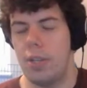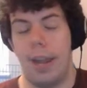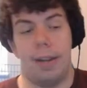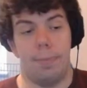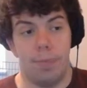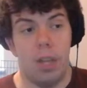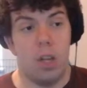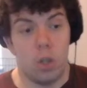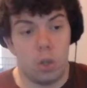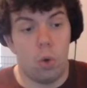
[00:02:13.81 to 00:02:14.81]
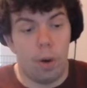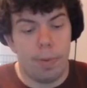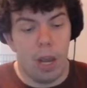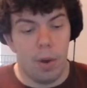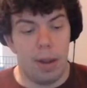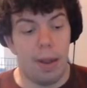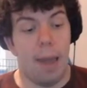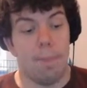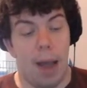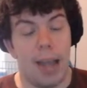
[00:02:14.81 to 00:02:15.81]
Like Scorpio
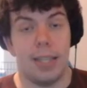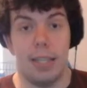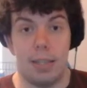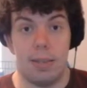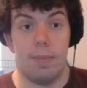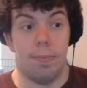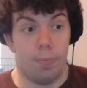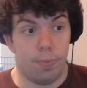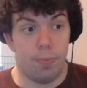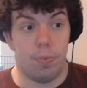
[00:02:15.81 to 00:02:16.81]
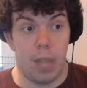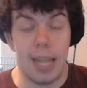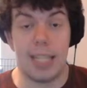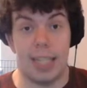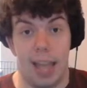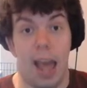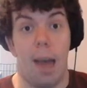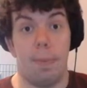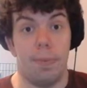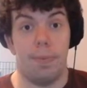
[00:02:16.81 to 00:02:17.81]
and Pisces, they slap.
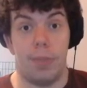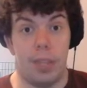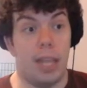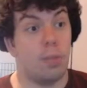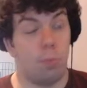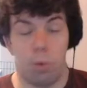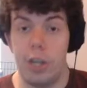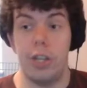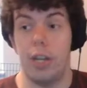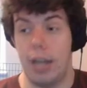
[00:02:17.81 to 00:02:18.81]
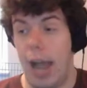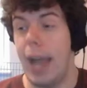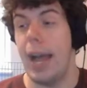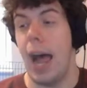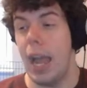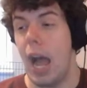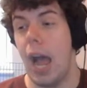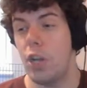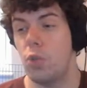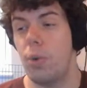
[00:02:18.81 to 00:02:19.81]
It's pretty good.
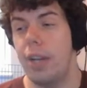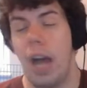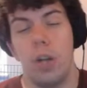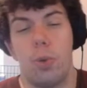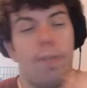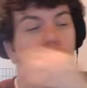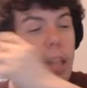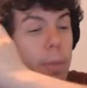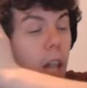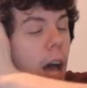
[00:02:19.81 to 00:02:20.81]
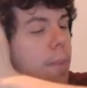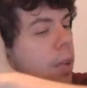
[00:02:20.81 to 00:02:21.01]
I enjoyed fighting them a lot.